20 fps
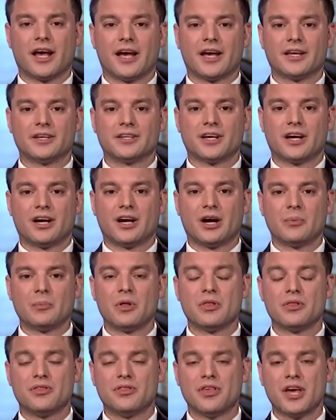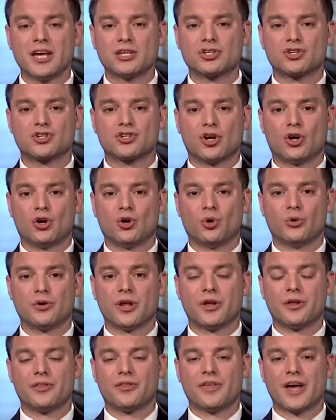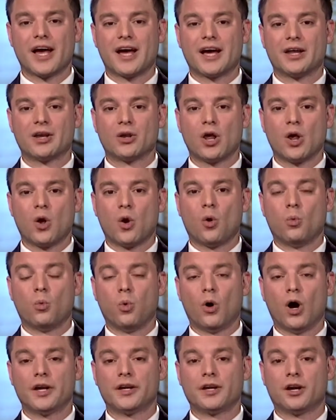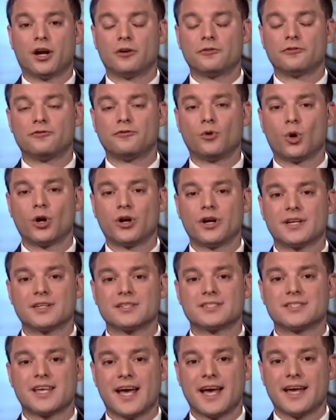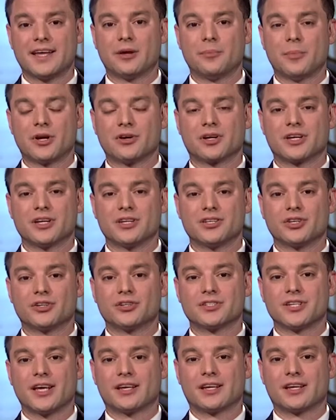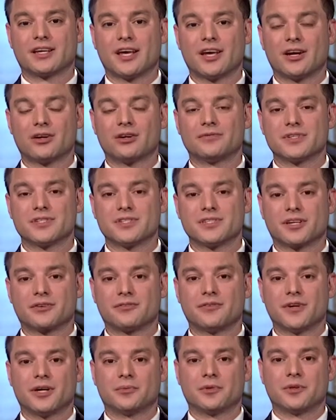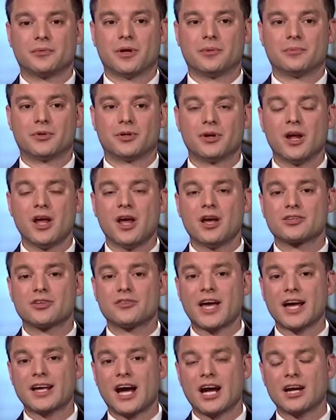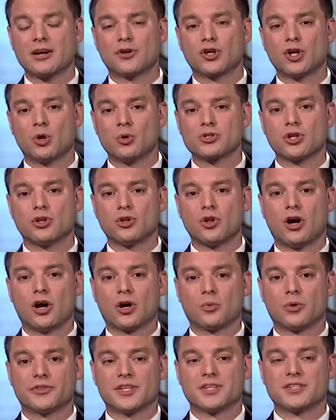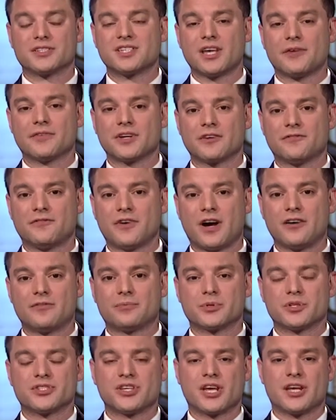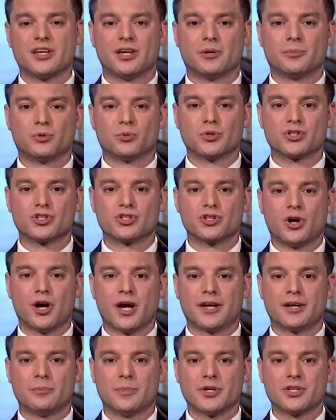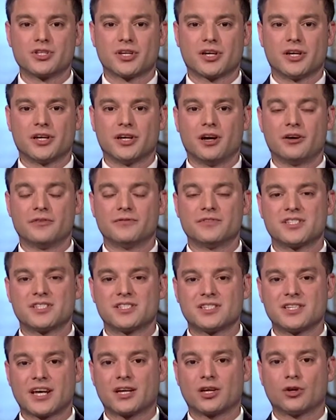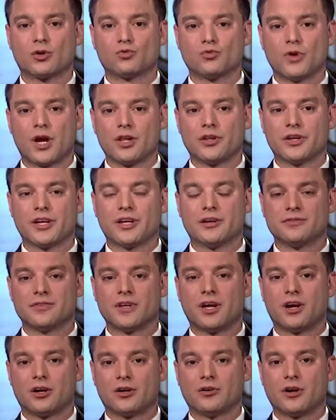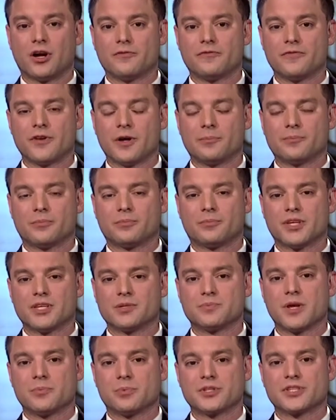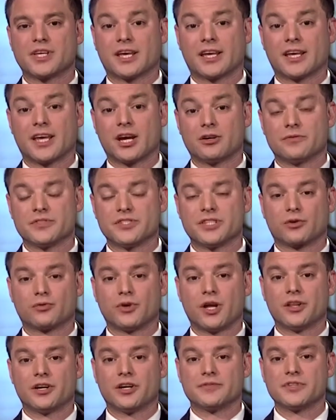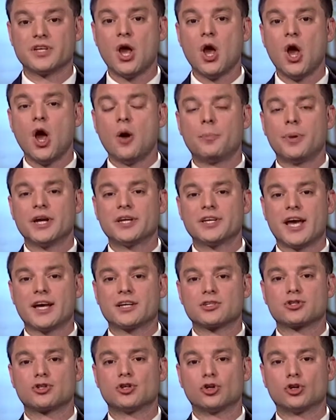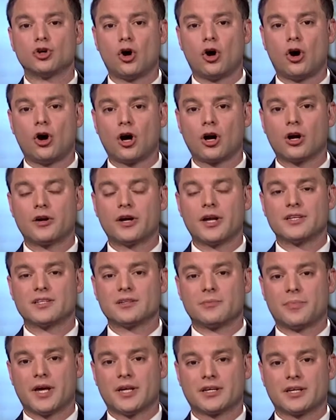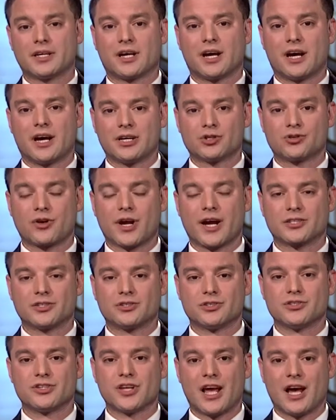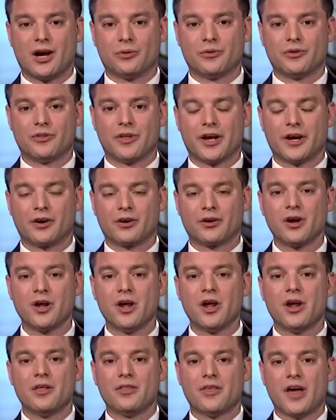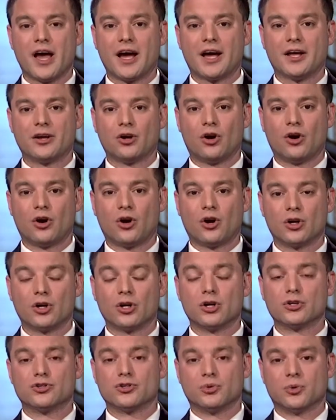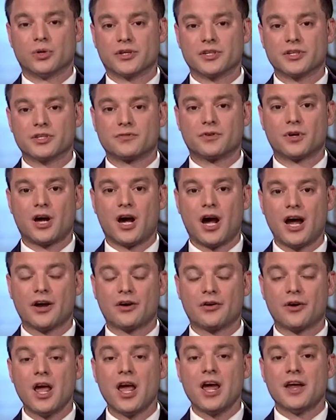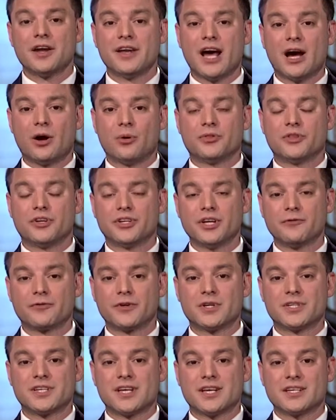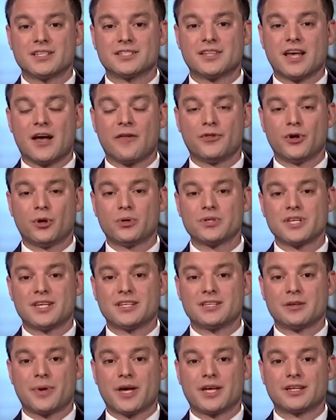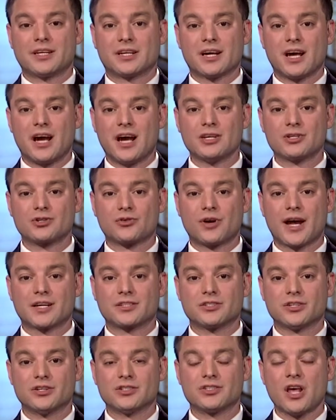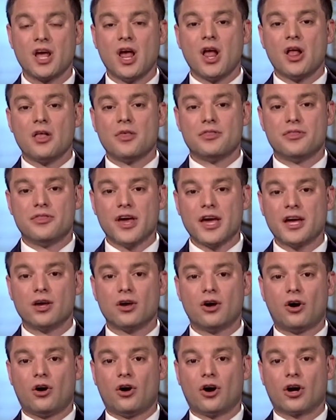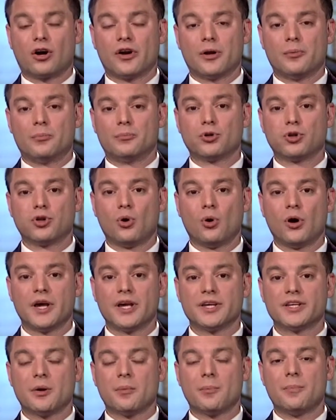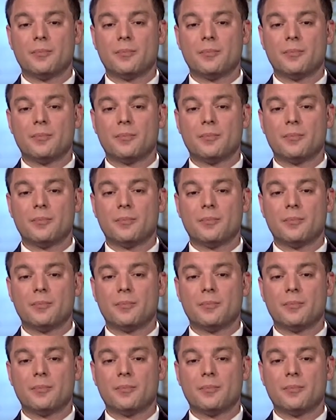and they showed that 4 in 10 Americans are taking care of a sick family member. So that kind of goes along with the 75% number we saw out of Michigan of sick relatives, or these people taking care of sick relatives. But yes, there are independent contractors out there that are doing this for hire. Now, the difference is that those independent contractors, they are employed